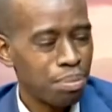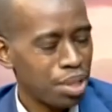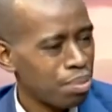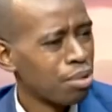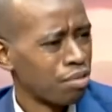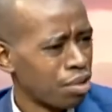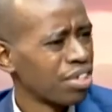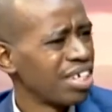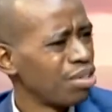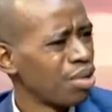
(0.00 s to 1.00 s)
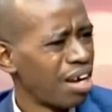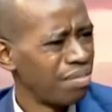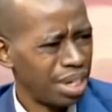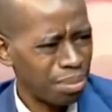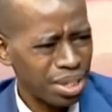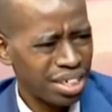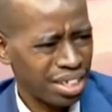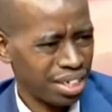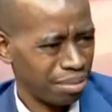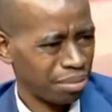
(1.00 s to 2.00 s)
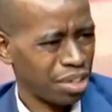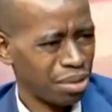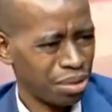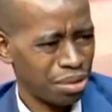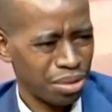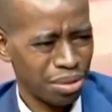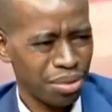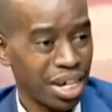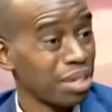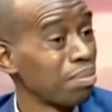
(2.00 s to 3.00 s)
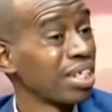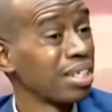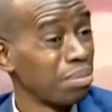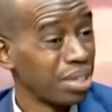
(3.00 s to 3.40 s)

people, of course, need to have liberty, you know, to express